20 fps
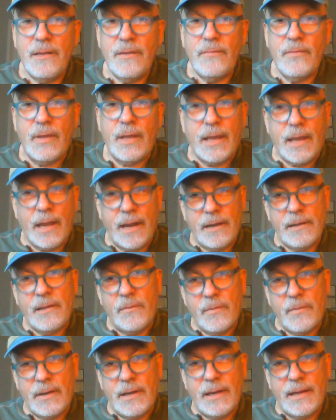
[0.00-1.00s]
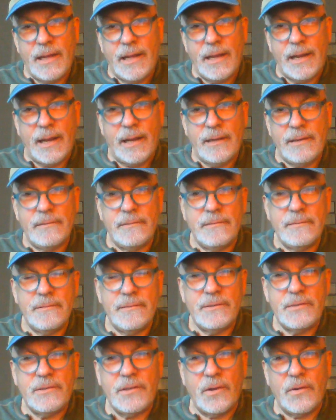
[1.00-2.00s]
they cared, they wouldn't have done it.
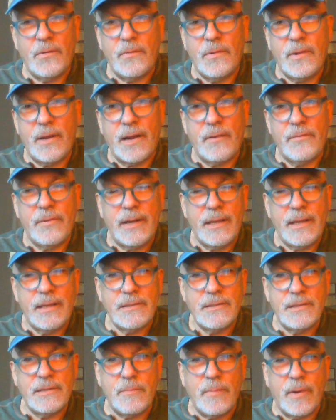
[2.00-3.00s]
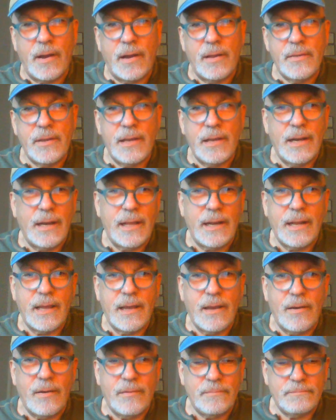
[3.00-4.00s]
So whatever it is that's bothering you, let it
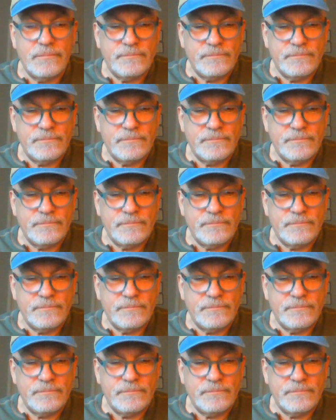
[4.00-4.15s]
go.